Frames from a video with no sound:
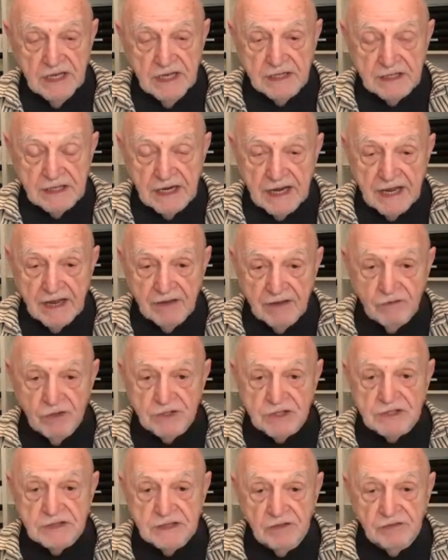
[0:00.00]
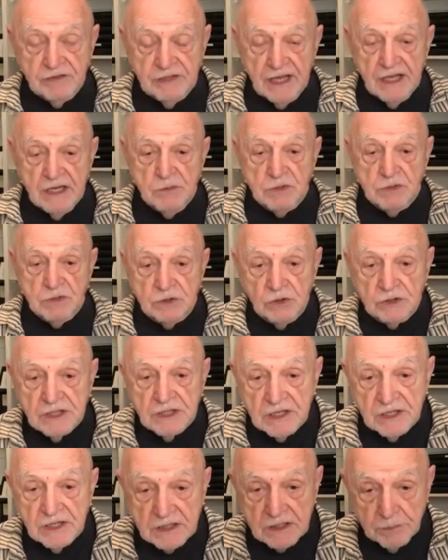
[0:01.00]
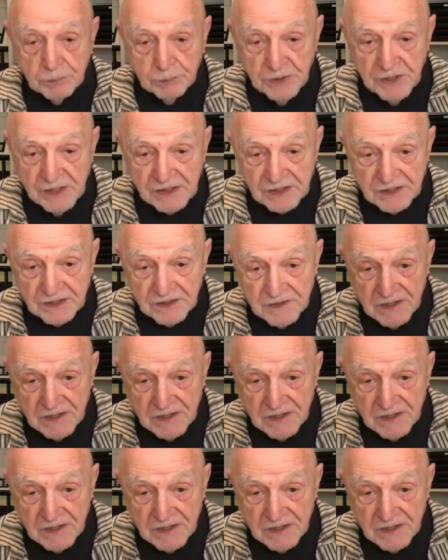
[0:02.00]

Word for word: and I have all these stuffed animals looking at the print.